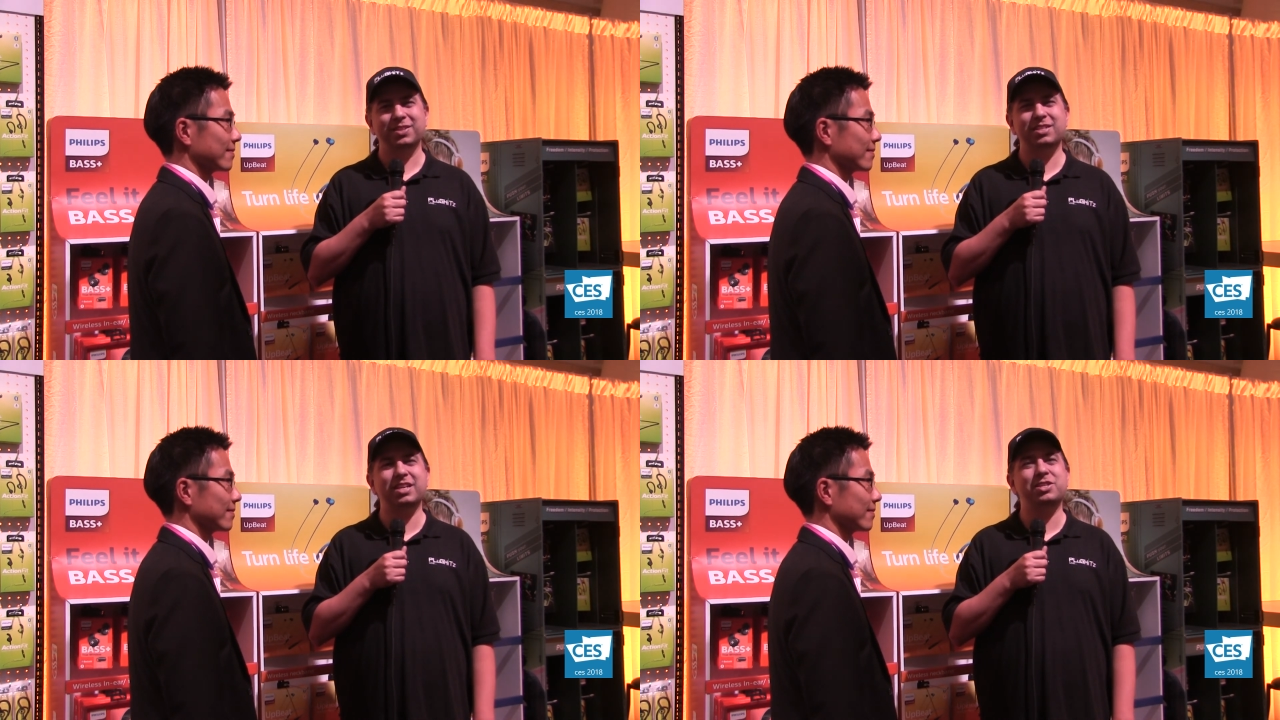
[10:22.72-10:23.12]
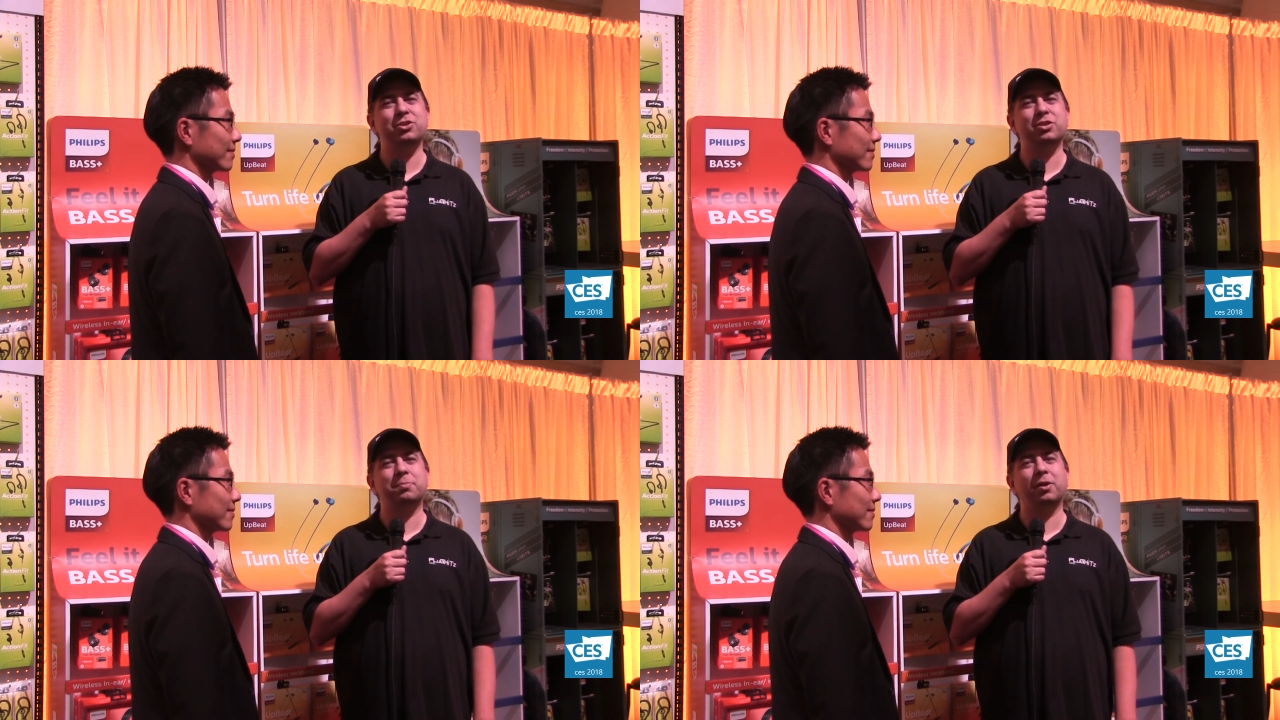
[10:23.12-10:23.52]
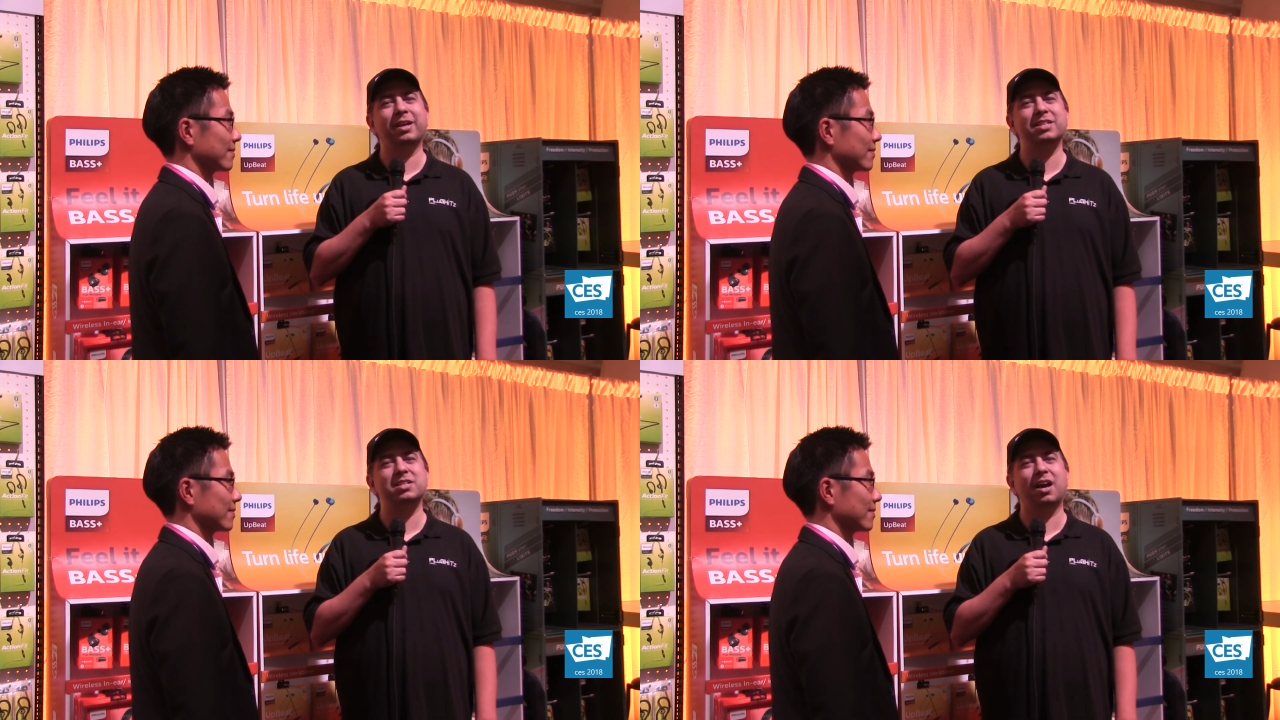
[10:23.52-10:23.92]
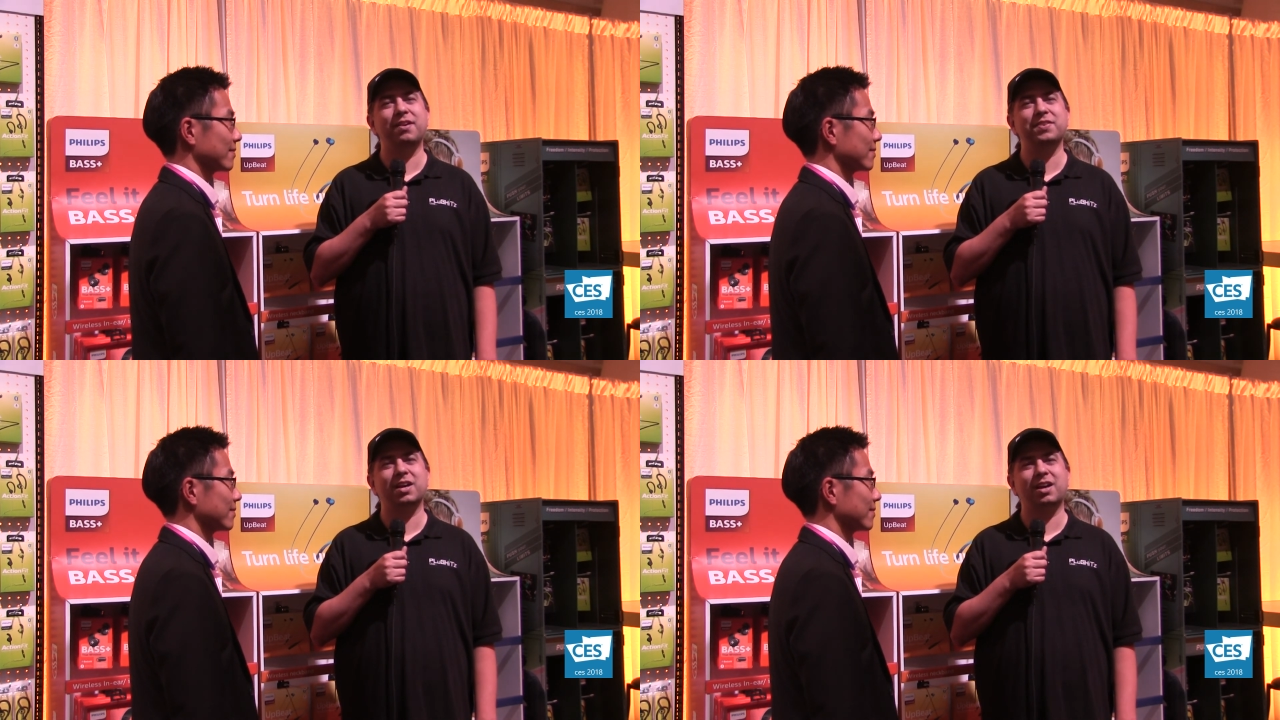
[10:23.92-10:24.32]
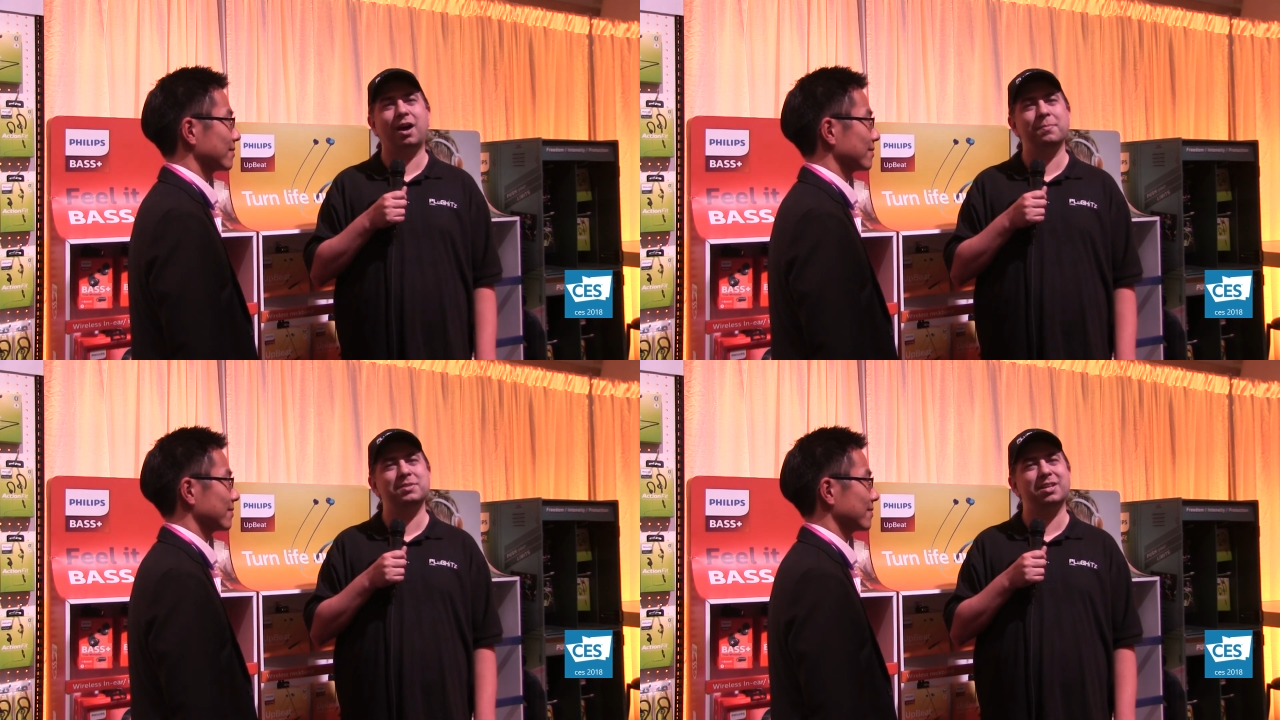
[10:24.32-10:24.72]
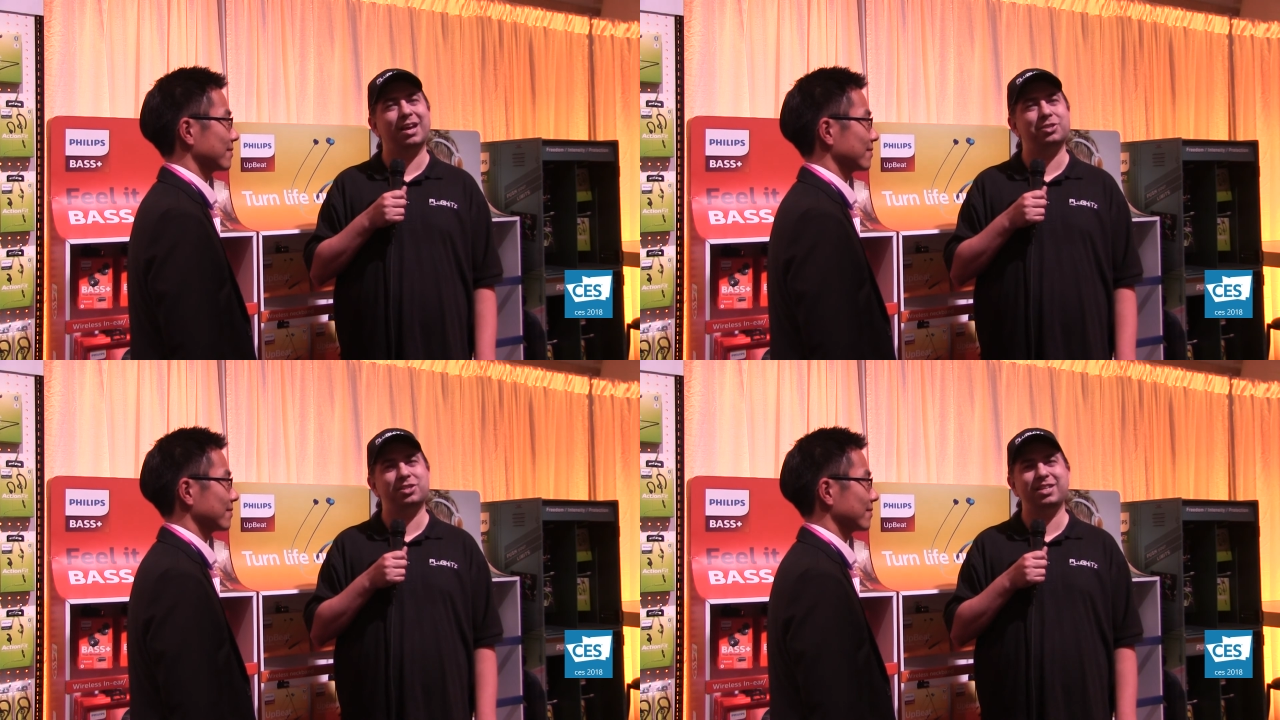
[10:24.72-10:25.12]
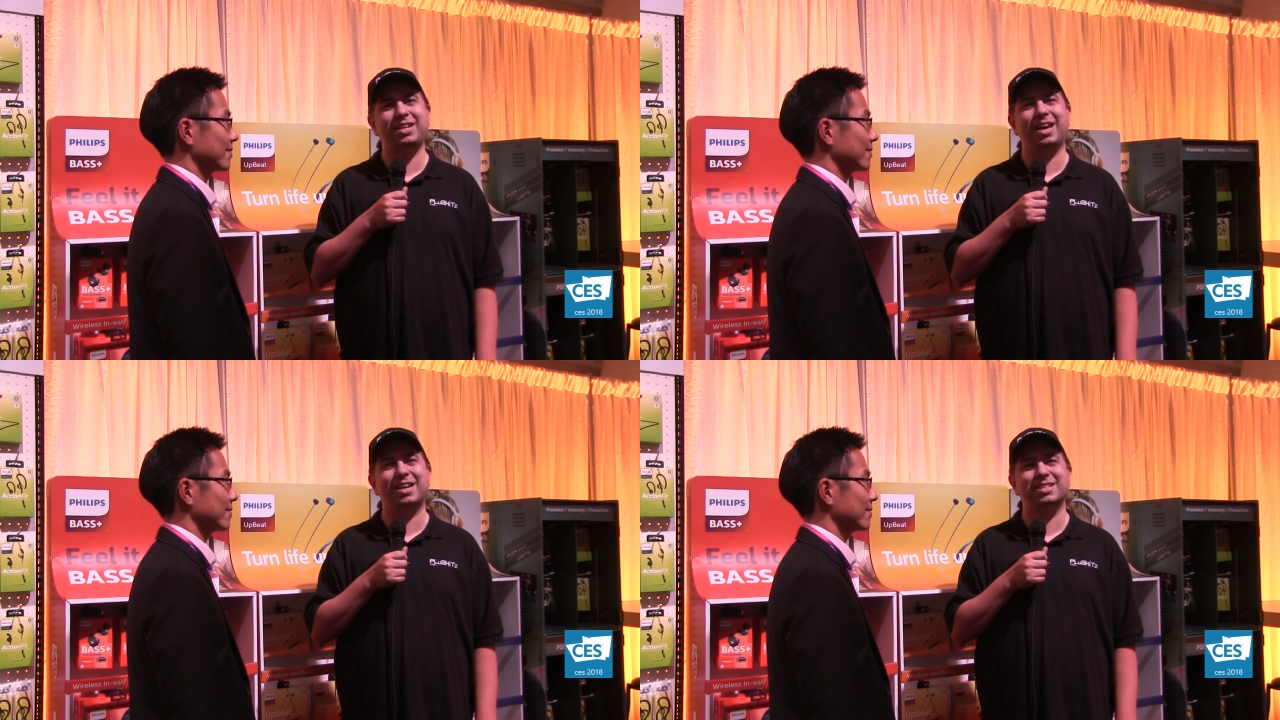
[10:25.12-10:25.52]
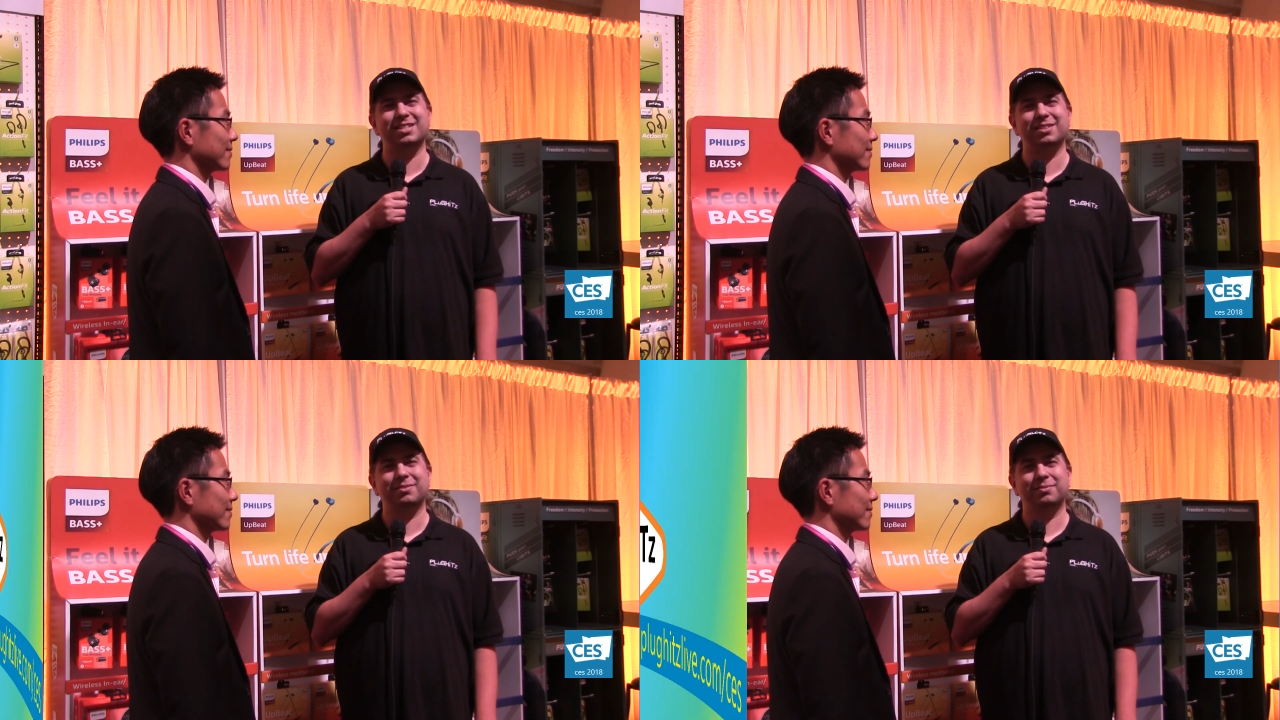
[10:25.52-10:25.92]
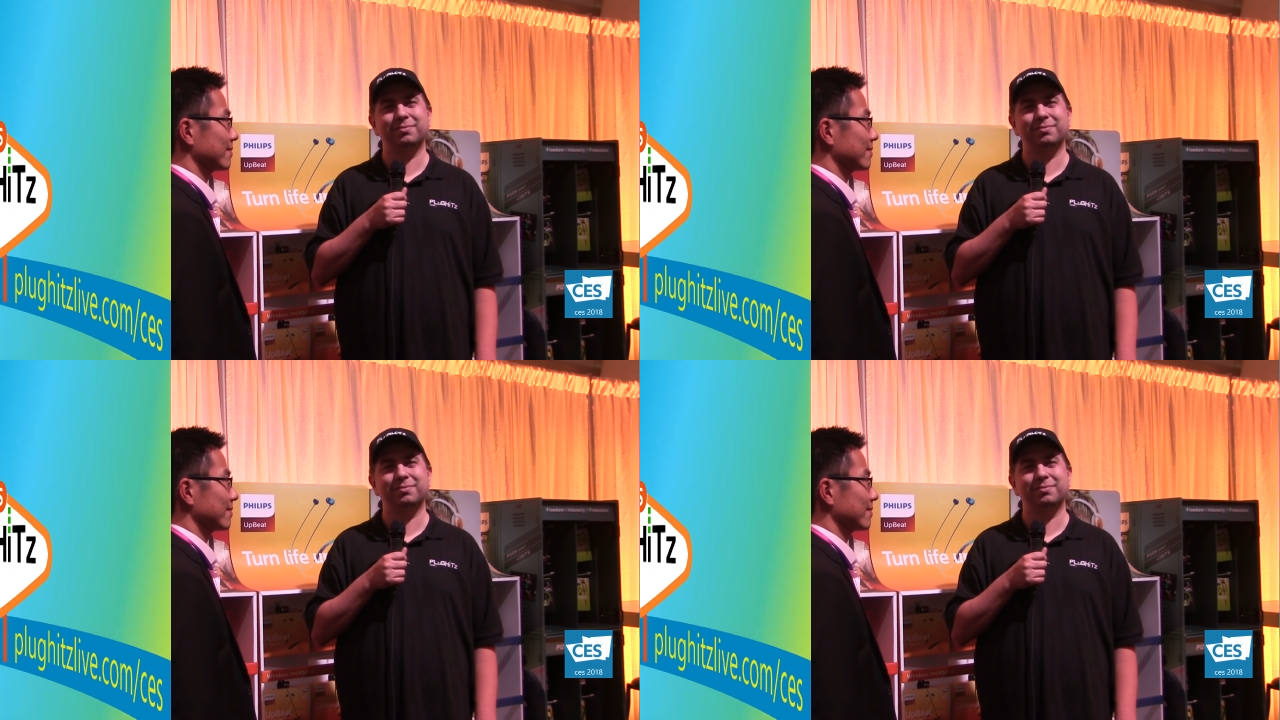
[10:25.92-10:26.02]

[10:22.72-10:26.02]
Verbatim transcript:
Speaker 1: stay tuned to plug hits live dot com slash C E S.